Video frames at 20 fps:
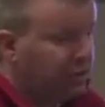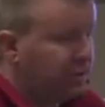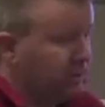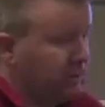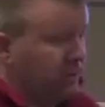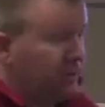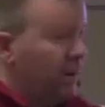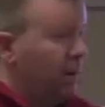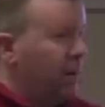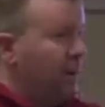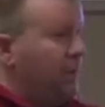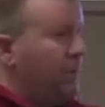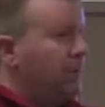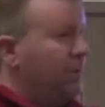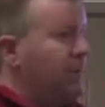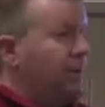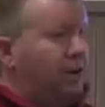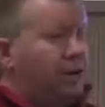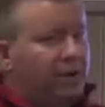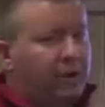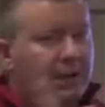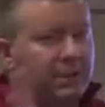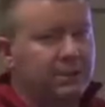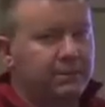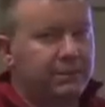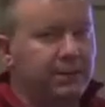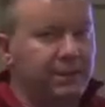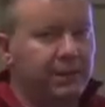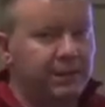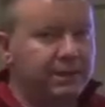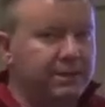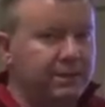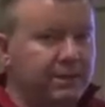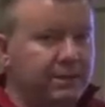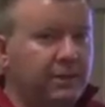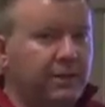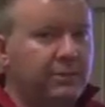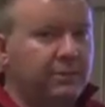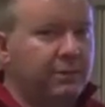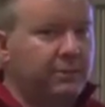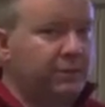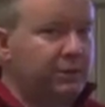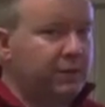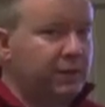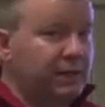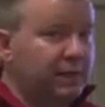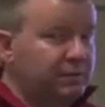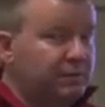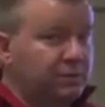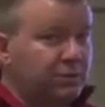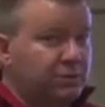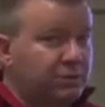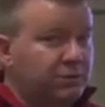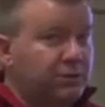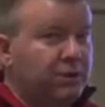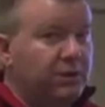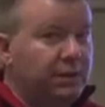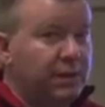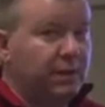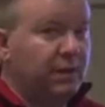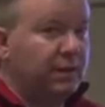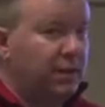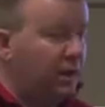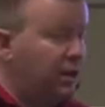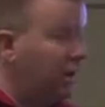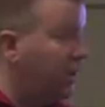You can put them all kinds of buckets and call them different things, but there's 3 kind of